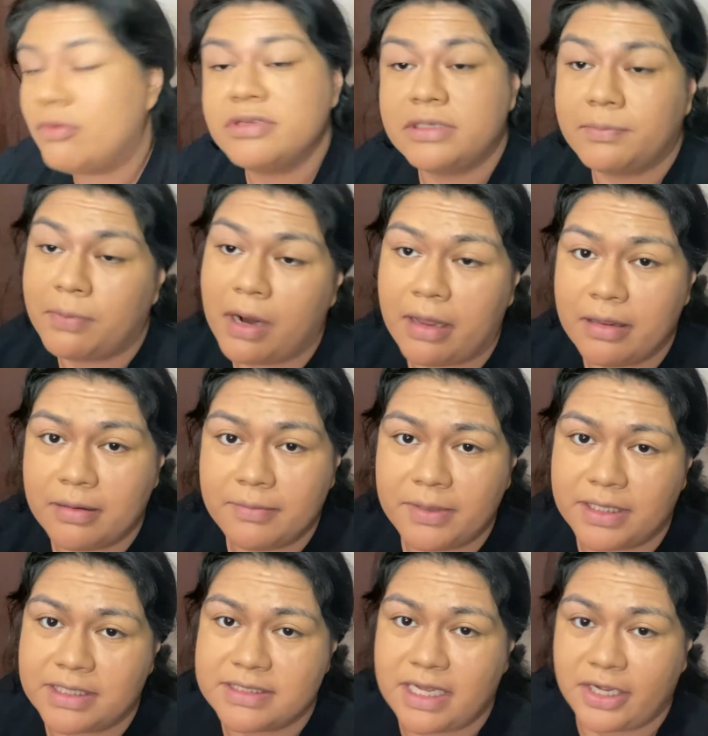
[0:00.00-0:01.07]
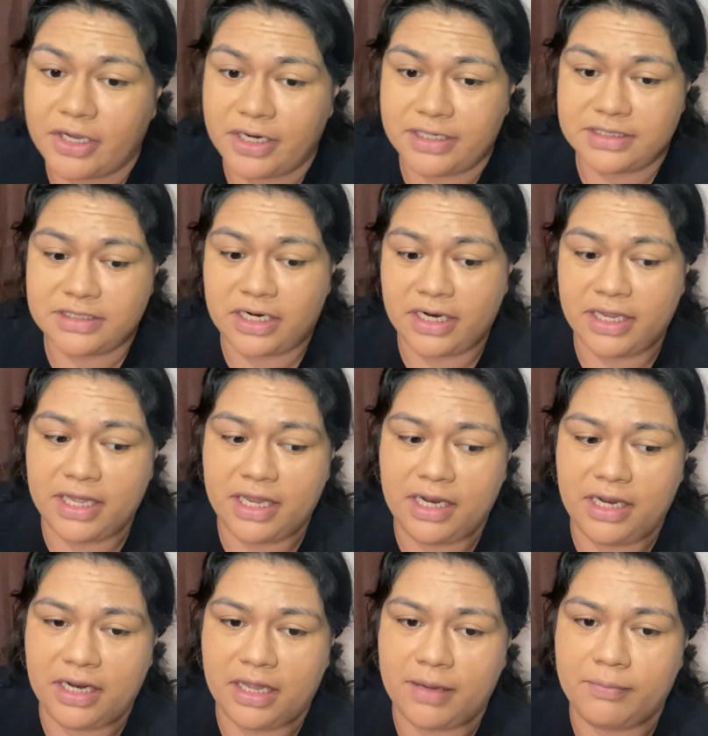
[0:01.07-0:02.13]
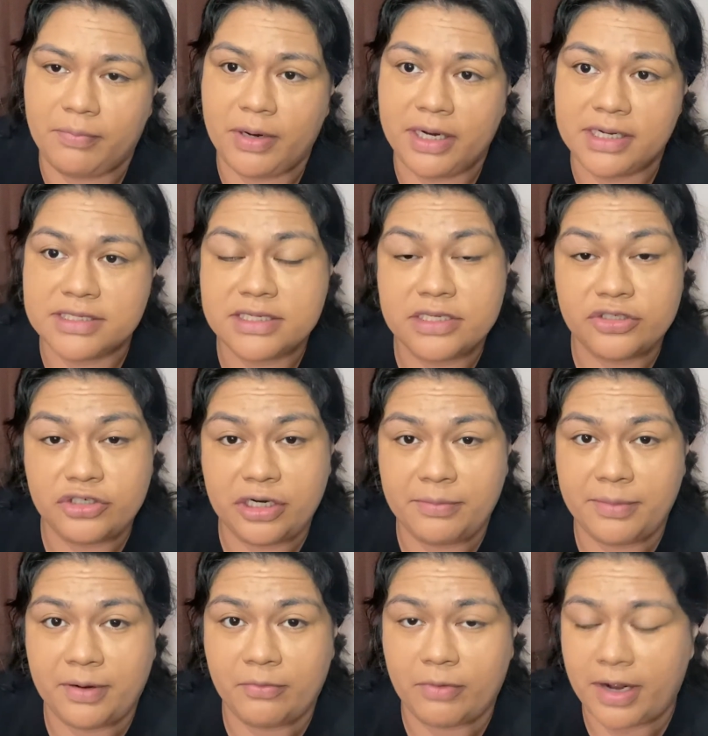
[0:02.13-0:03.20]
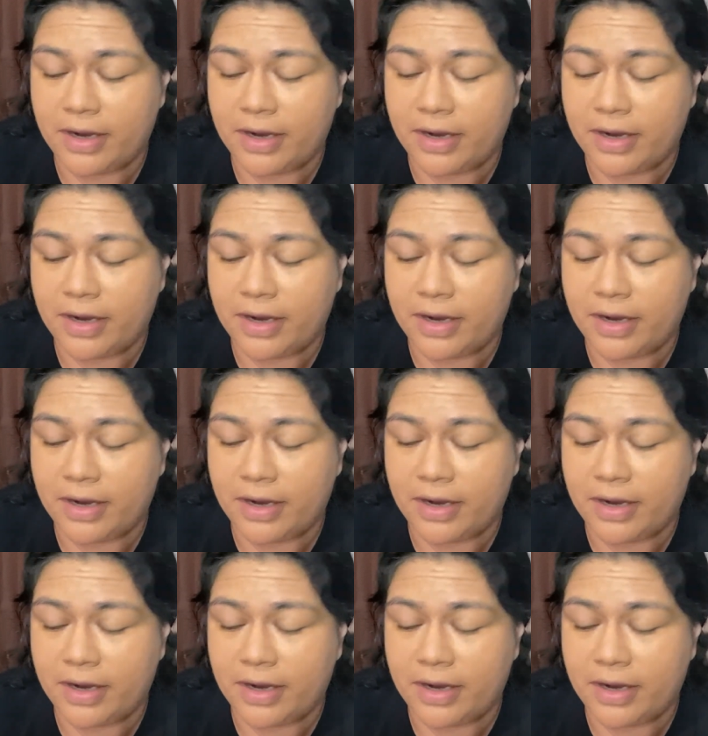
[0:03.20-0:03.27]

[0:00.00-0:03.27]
a problem because I couldn't start getting like pregnancy treatment right